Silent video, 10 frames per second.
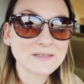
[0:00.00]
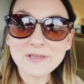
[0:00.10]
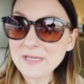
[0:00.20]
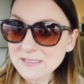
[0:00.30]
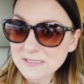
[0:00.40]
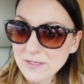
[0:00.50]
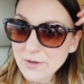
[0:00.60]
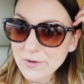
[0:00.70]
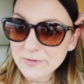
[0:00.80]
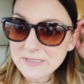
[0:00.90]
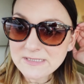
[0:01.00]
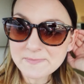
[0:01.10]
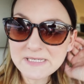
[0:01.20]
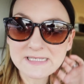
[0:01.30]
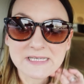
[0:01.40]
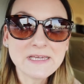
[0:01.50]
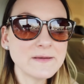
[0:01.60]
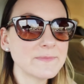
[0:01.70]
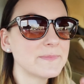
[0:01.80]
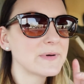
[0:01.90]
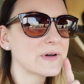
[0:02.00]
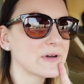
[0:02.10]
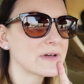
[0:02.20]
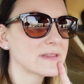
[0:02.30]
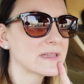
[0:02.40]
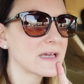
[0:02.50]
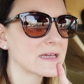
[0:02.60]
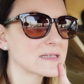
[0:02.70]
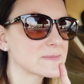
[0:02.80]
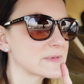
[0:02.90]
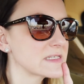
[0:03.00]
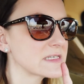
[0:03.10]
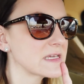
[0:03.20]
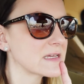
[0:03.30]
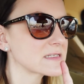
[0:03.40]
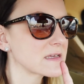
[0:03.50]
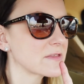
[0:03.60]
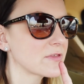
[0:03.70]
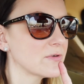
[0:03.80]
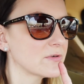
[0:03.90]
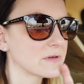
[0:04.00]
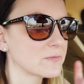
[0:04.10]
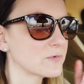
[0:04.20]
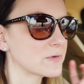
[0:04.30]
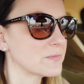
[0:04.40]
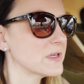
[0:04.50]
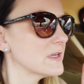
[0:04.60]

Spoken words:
yes, yeah, so it's busy, but not as busy as I thought it would be.